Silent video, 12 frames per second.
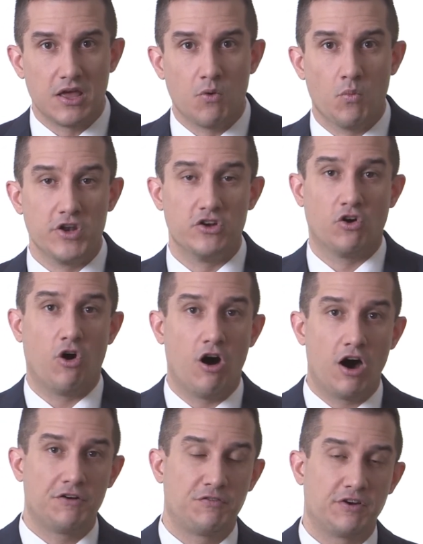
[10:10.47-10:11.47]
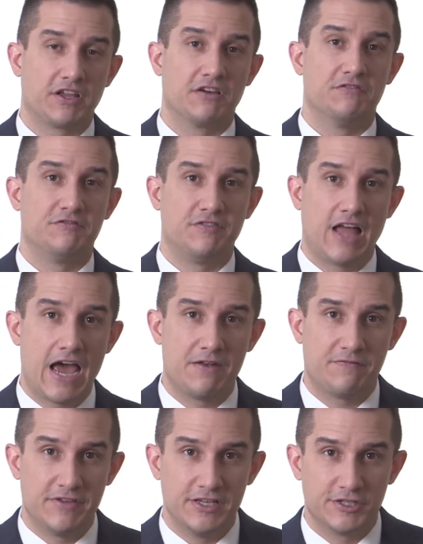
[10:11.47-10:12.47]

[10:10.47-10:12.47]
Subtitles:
when you're offering flat fee